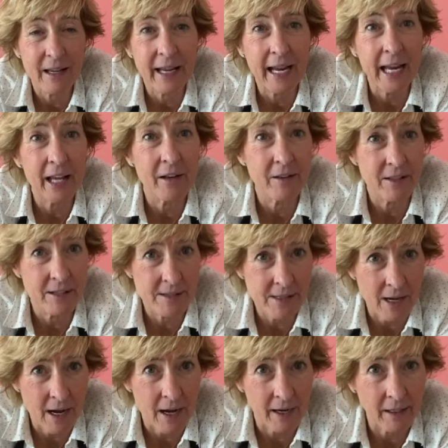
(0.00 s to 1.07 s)
a
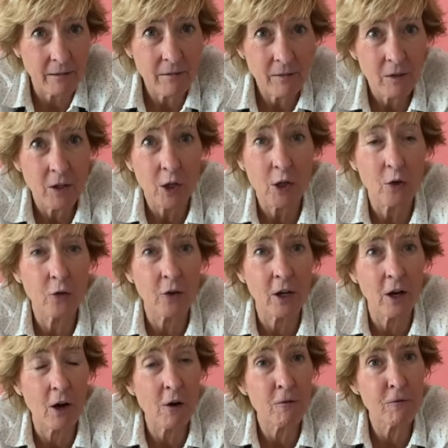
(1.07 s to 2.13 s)
design using
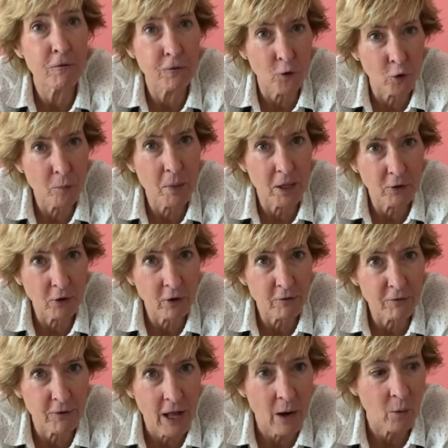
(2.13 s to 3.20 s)
a full bundle of
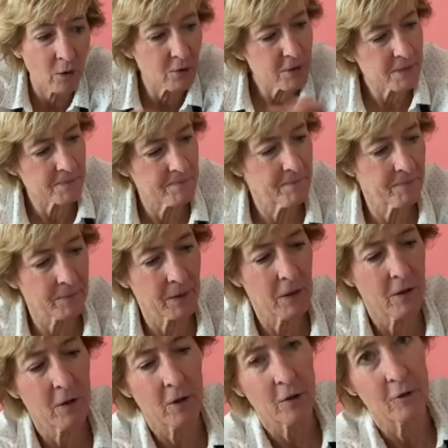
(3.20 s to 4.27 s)
flowers,
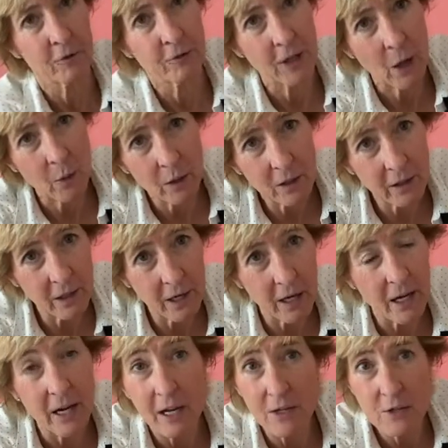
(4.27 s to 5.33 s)
the Flower Clique
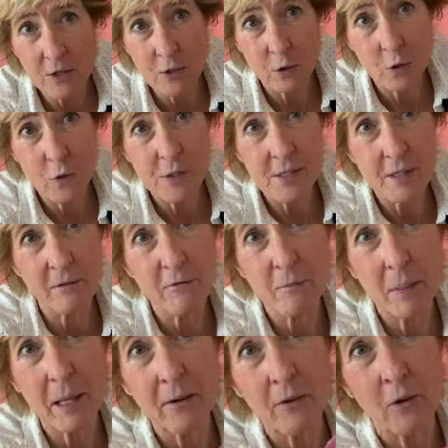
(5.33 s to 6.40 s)
exclusive
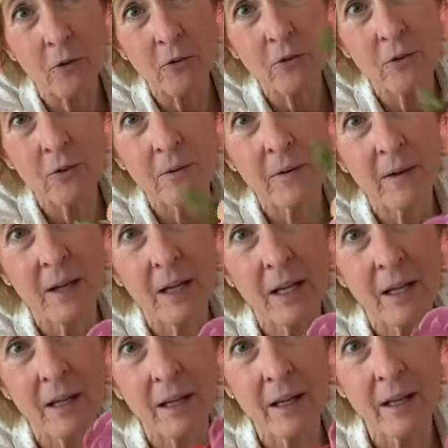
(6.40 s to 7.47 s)
bundles.
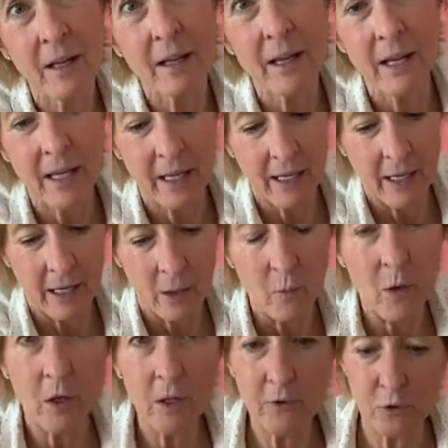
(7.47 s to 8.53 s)
And we're
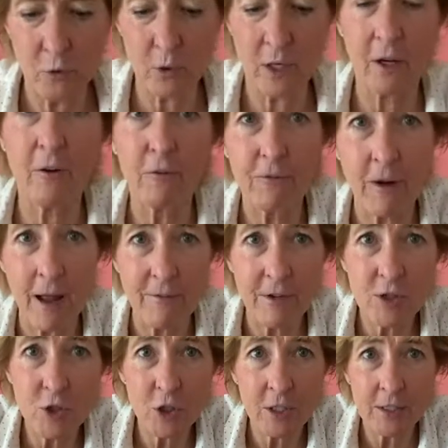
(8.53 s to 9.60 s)
going to do it in a
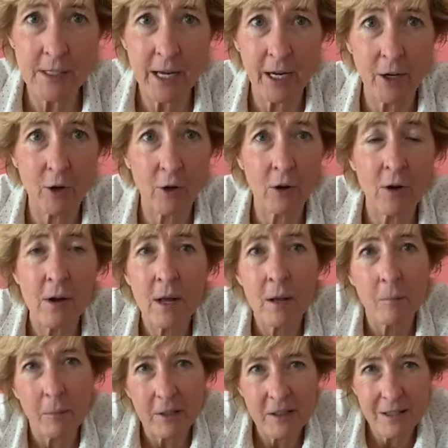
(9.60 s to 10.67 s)
5-inch container,
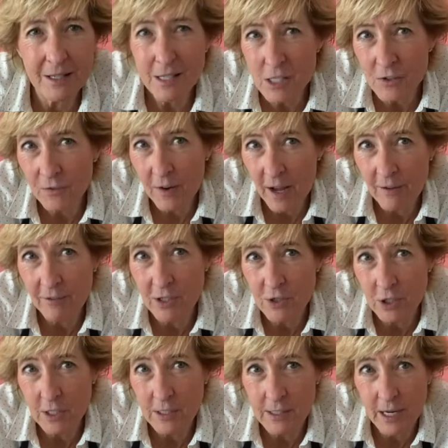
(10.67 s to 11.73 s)
but this 5-inch
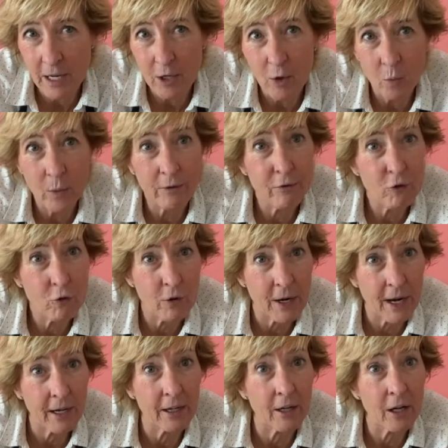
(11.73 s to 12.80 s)
container, we've
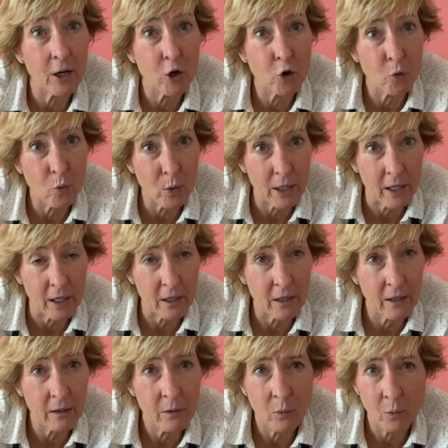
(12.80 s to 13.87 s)
created a
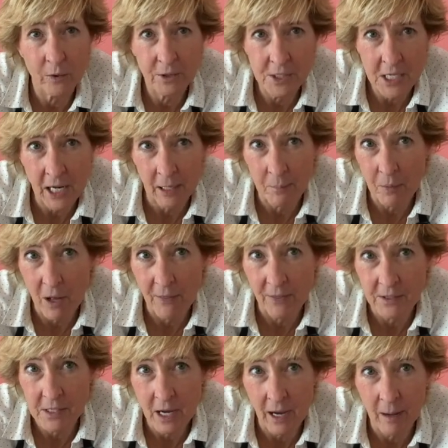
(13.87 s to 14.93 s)
grid with tape on the
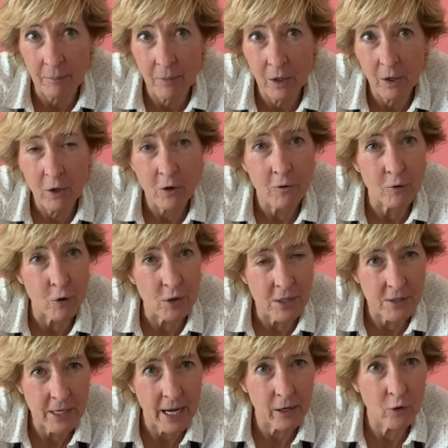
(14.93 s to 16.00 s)
top for a
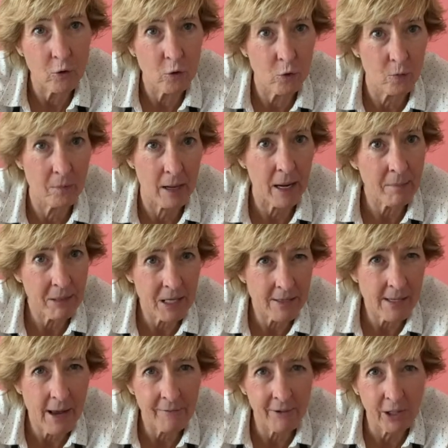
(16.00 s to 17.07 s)
designer who maybe is
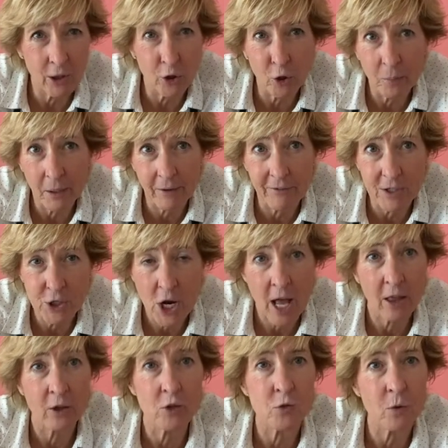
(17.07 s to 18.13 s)
having a little bit of a
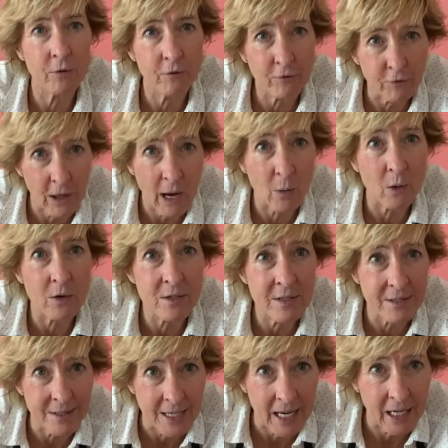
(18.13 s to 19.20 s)
challenge with flowers
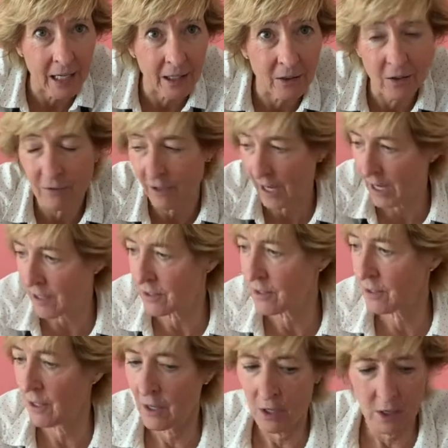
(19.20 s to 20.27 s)
staying in the vase.
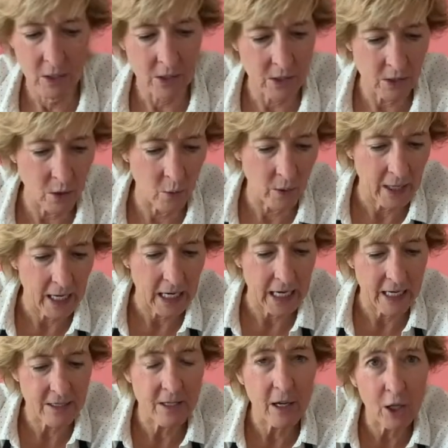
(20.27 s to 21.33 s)
So it's
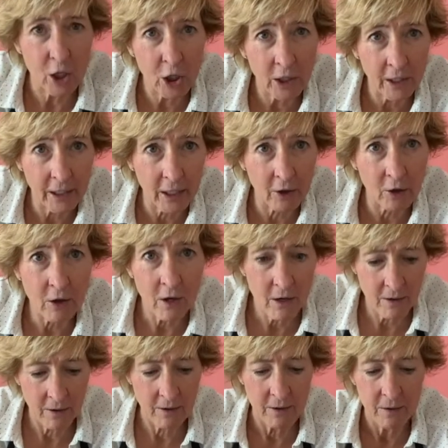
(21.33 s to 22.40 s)
a clear
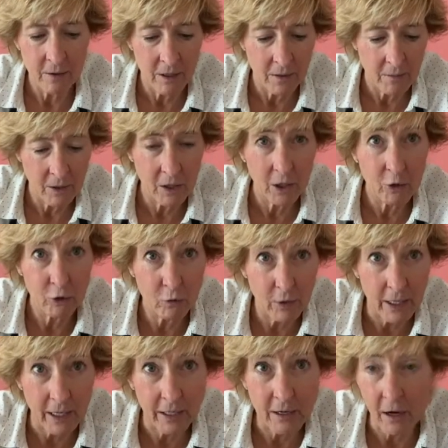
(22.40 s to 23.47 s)

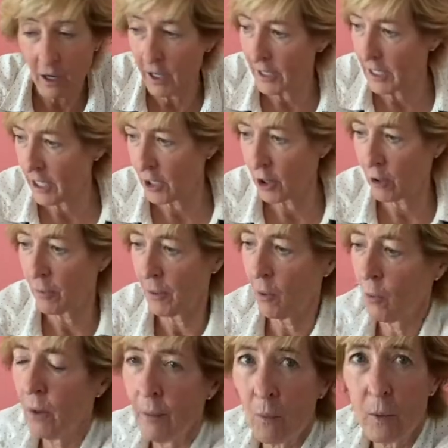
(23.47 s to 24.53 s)
grid on here, but
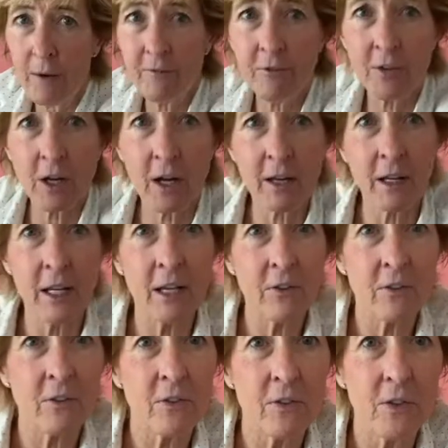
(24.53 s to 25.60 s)
what we've done is
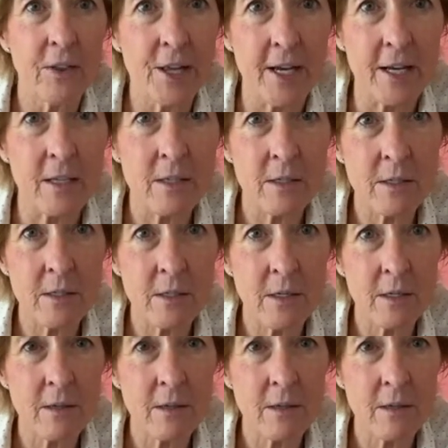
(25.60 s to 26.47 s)
this.